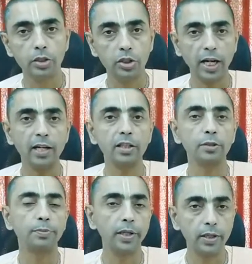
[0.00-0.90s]
chant
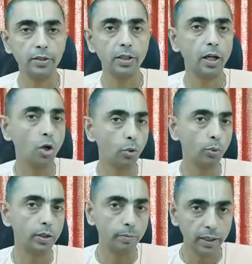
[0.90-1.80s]
these prayers along
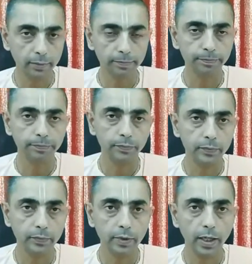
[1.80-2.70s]
with me.
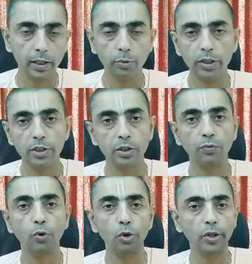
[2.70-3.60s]
Otherwise, just
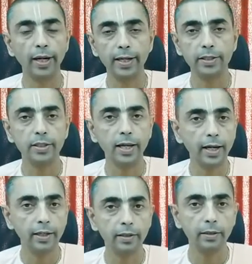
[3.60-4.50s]
fold your hands
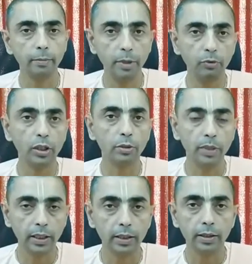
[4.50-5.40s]
and be with
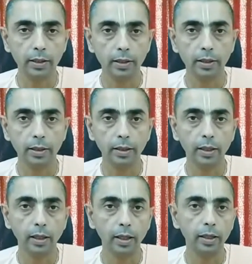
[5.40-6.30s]
me
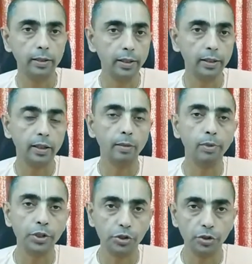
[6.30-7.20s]
uh, till the
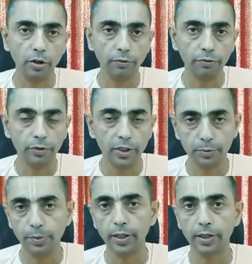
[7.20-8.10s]
completion of these
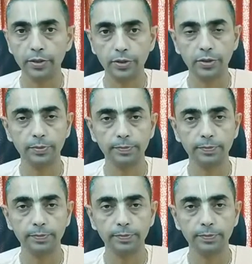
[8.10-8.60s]
prayers.